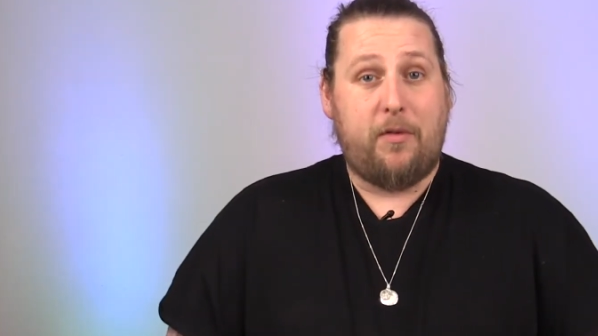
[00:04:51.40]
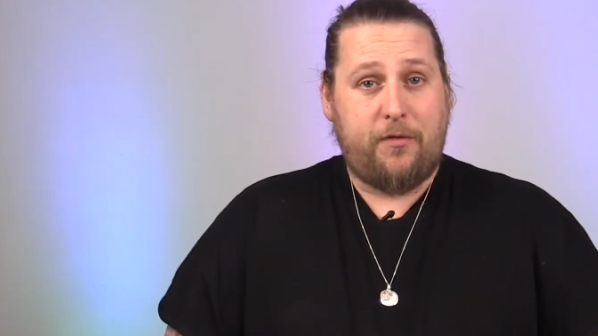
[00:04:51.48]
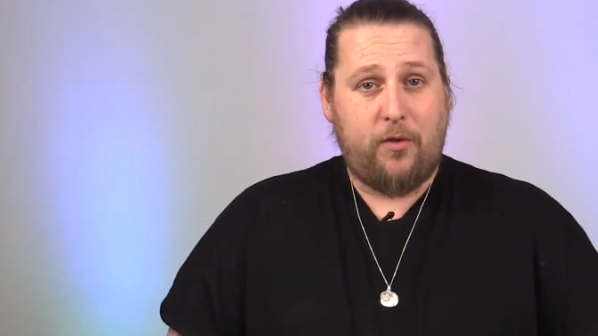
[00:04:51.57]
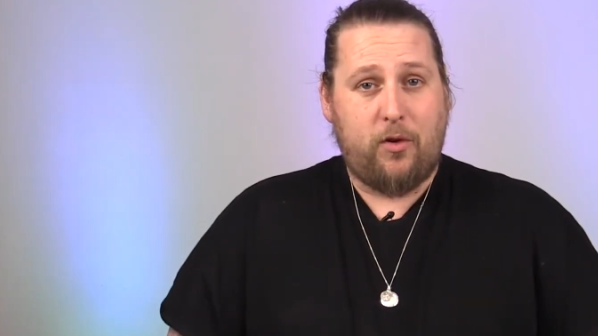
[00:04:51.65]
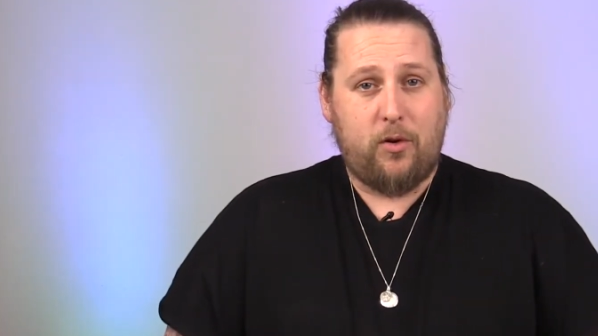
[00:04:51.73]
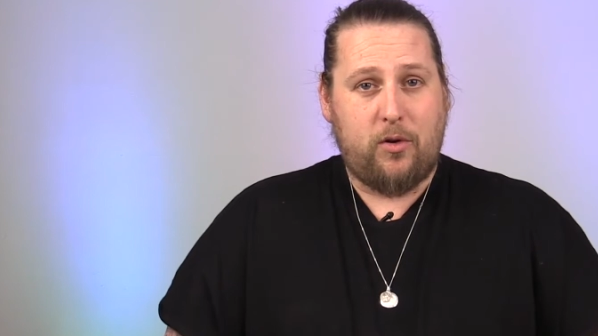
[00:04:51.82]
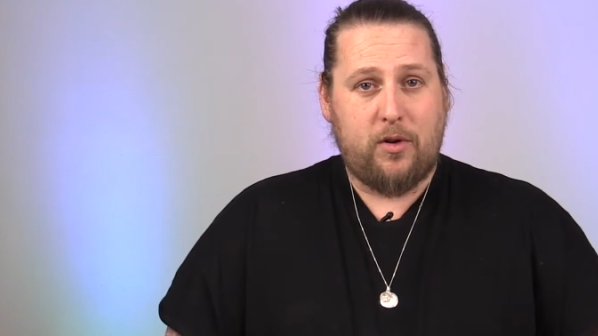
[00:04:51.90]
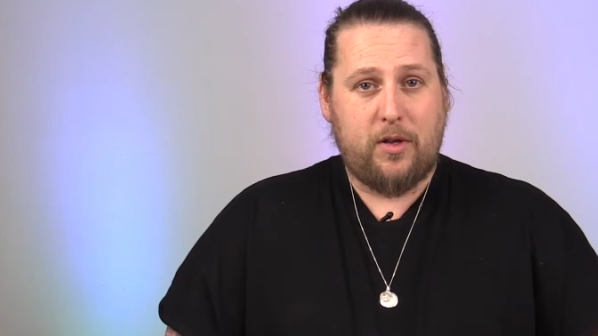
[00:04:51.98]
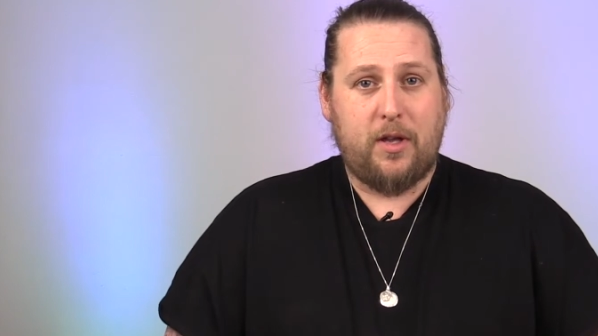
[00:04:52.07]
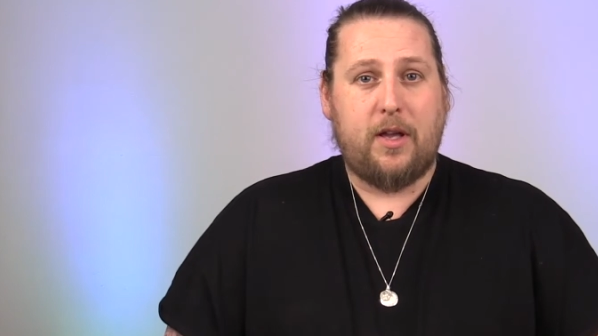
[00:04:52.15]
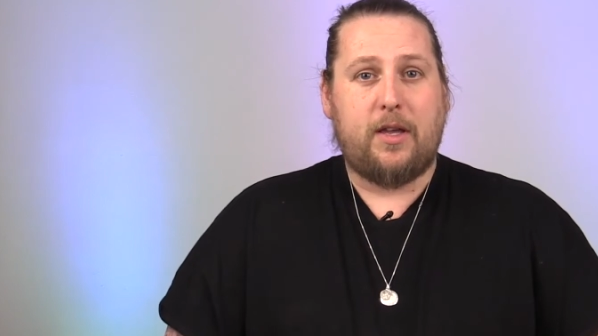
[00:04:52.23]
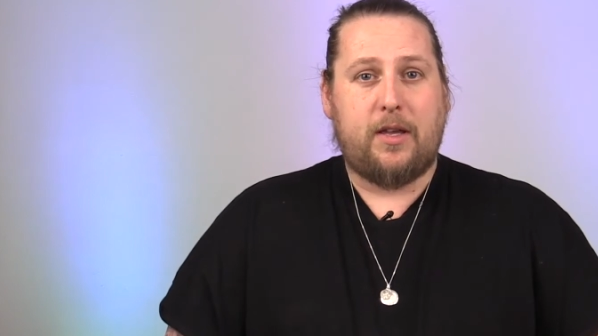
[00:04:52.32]
4,
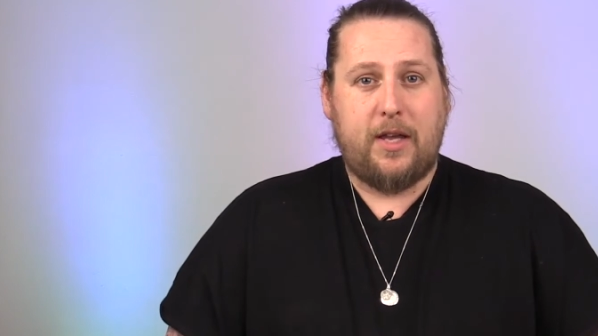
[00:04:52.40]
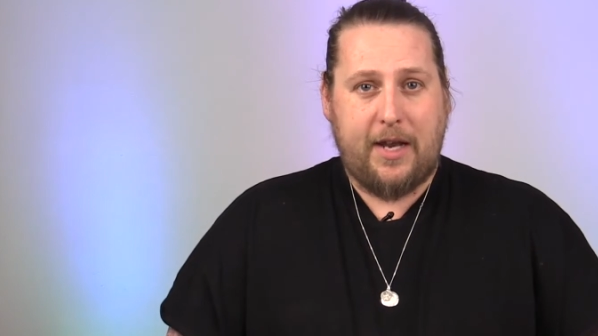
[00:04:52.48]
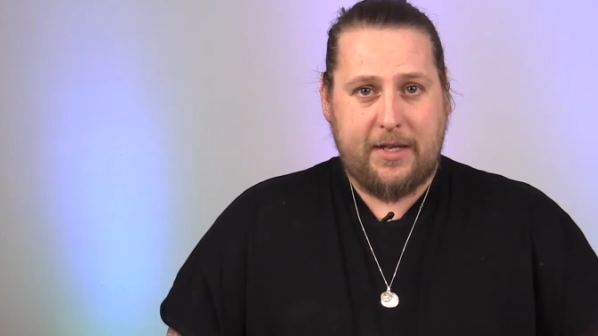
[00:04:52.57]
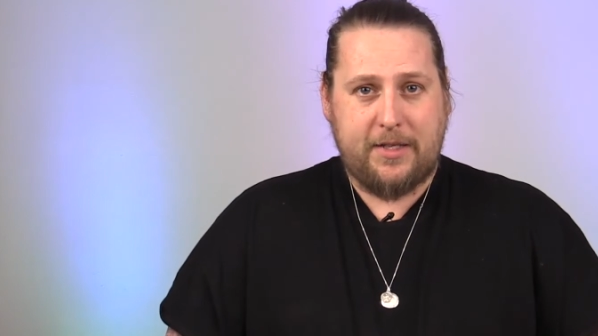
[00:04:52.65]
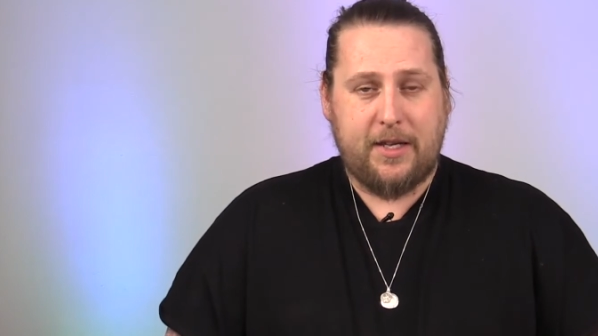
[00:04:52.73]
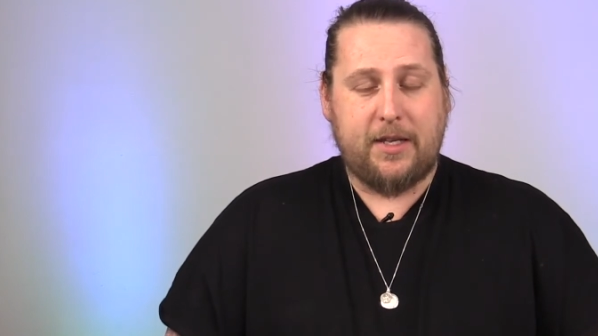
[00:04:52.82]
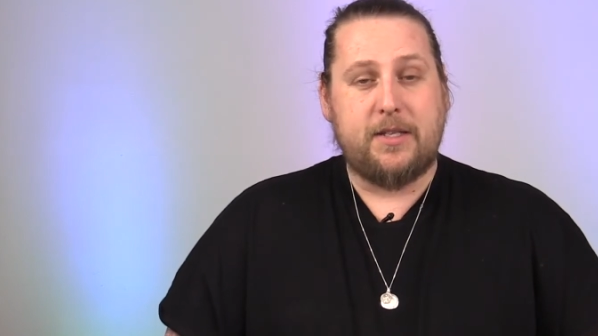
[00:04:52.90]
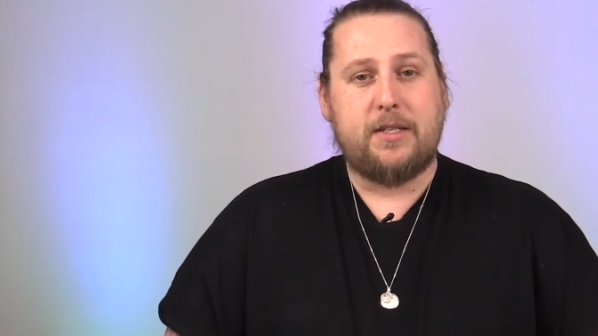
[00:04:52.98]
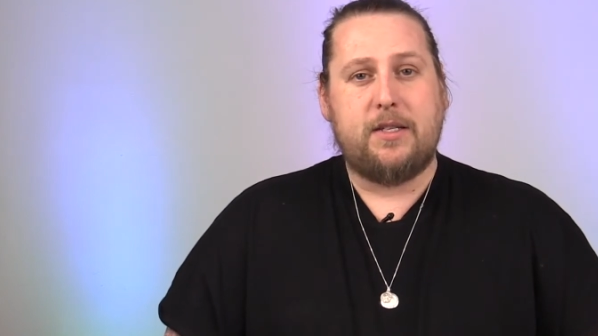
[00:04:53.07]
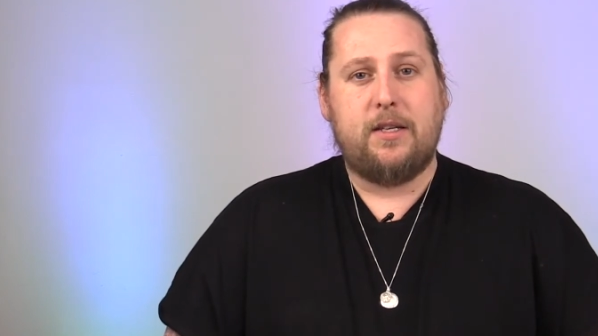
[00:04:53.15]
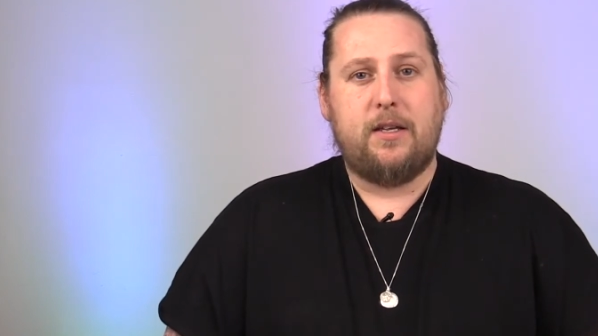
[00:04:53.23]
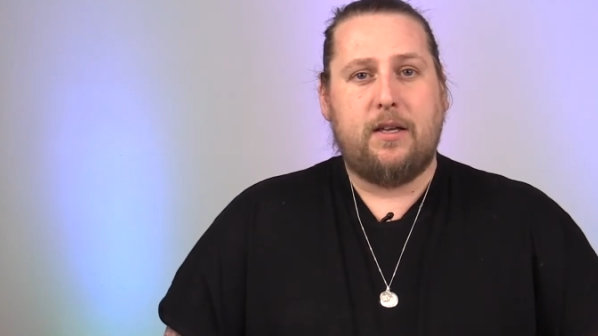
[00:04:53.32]

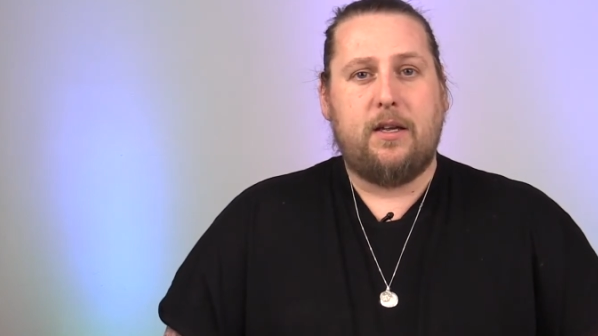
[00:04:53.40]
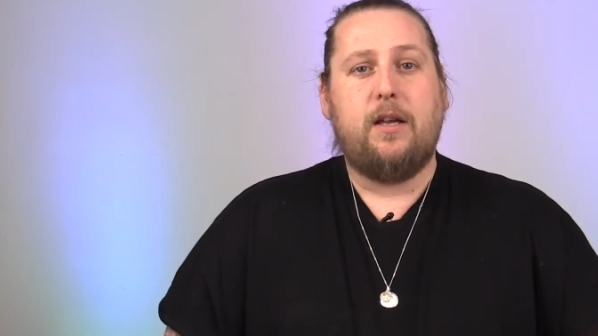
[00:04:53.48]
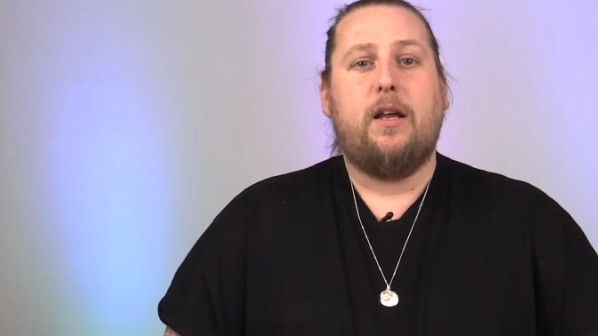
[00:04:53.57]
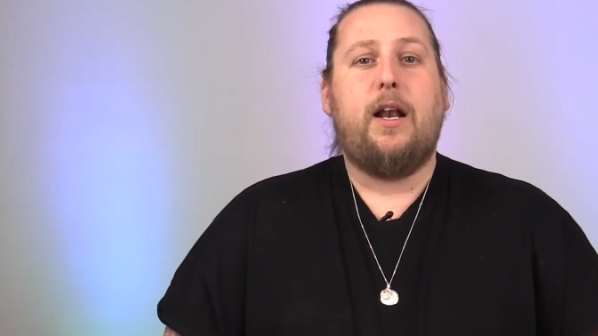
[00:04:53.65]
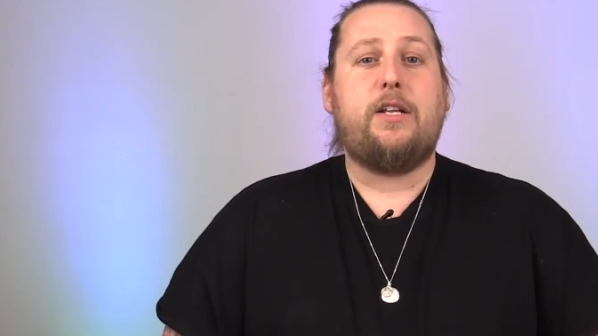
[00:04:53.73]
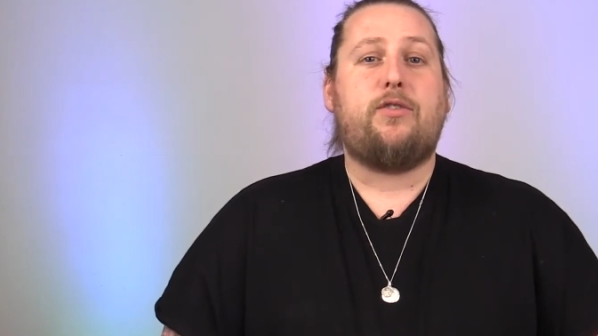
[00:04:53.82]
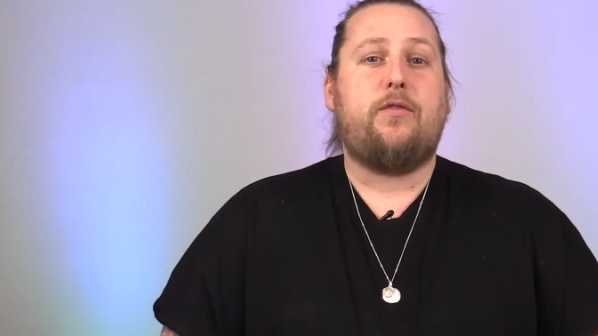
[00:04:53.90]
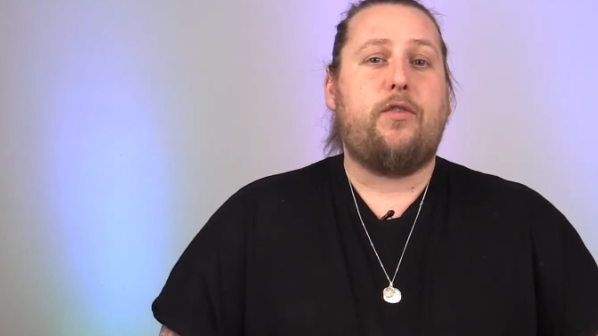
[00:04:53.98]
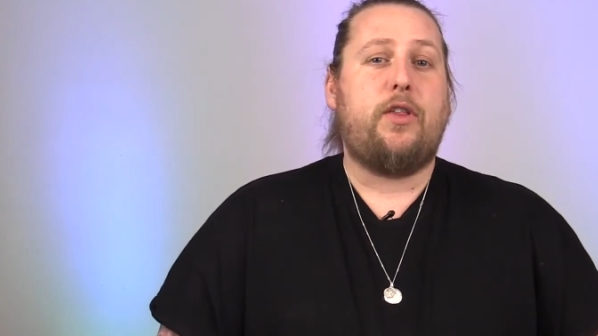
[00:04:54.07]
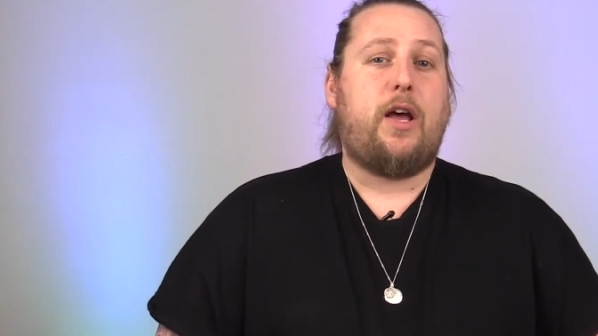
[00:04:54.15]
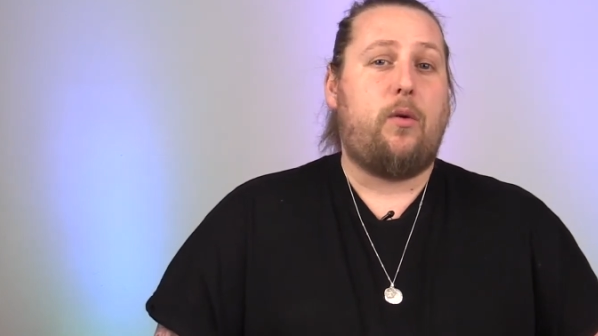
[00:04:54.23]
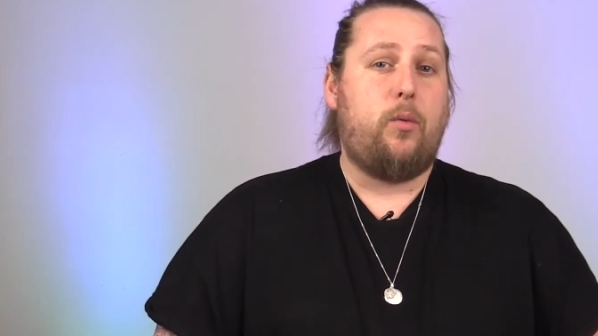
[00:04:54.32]
kinetics. Let's
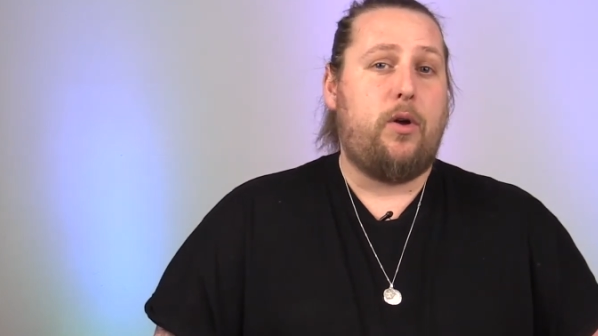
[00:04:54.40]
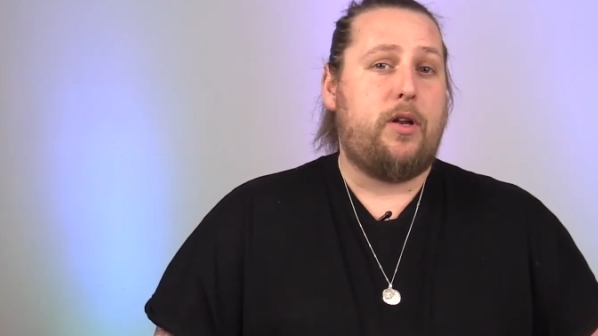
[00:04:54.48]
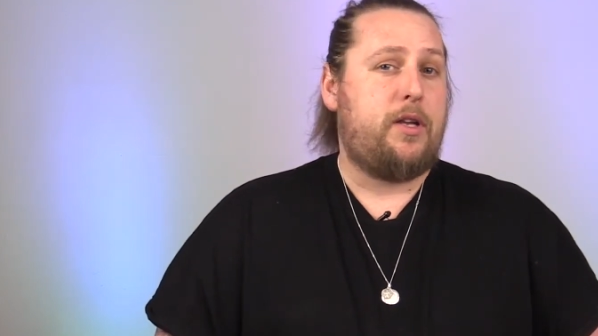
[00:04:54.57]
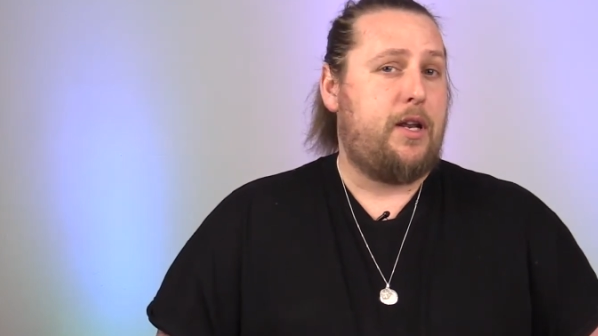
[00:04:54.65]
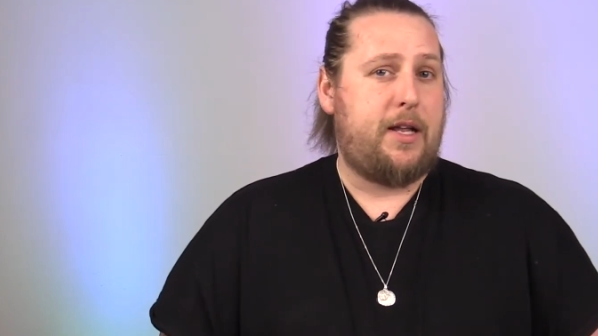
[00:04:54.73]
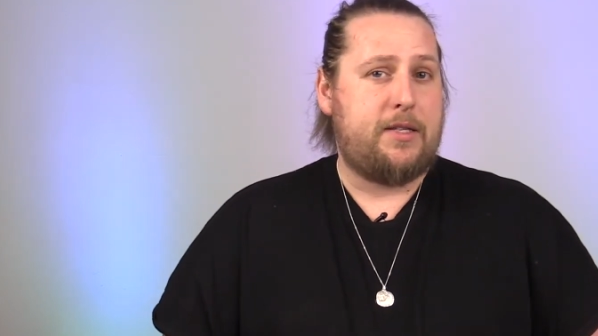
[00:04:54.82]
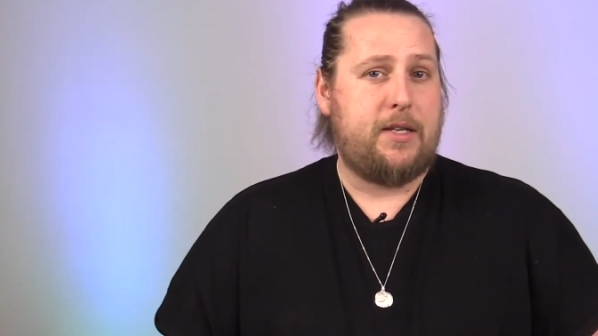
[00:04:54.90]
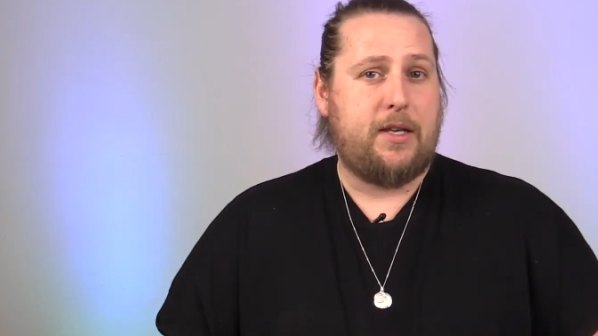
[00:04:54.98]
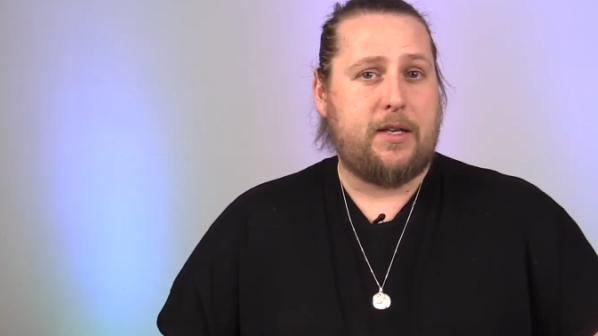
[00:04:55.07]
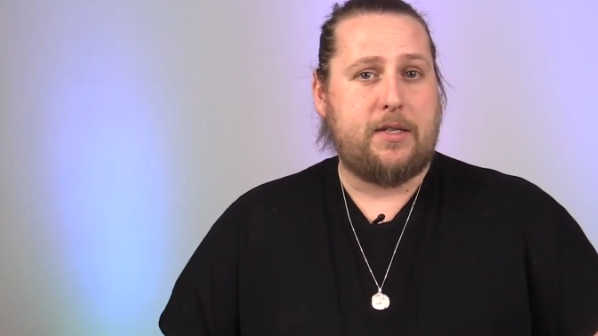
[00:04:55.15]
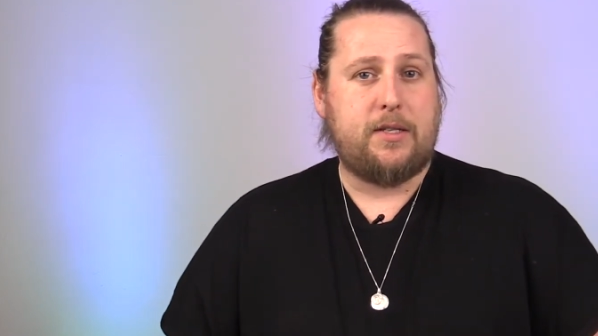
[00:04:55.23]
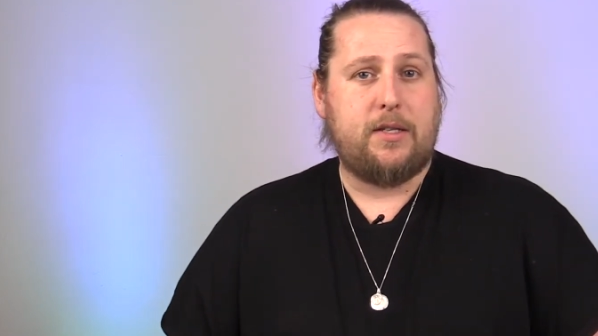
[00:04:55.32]
review that word
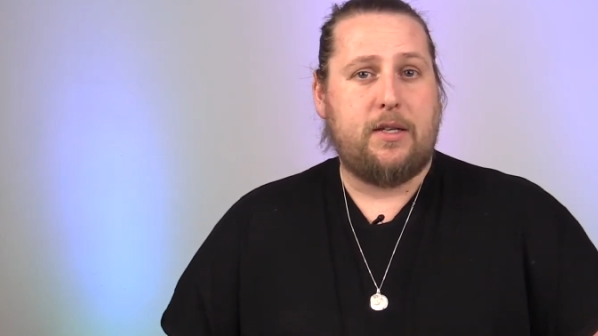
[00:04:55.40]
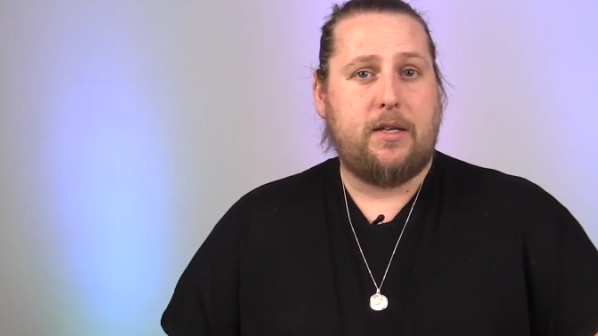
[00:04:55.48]
kinetics.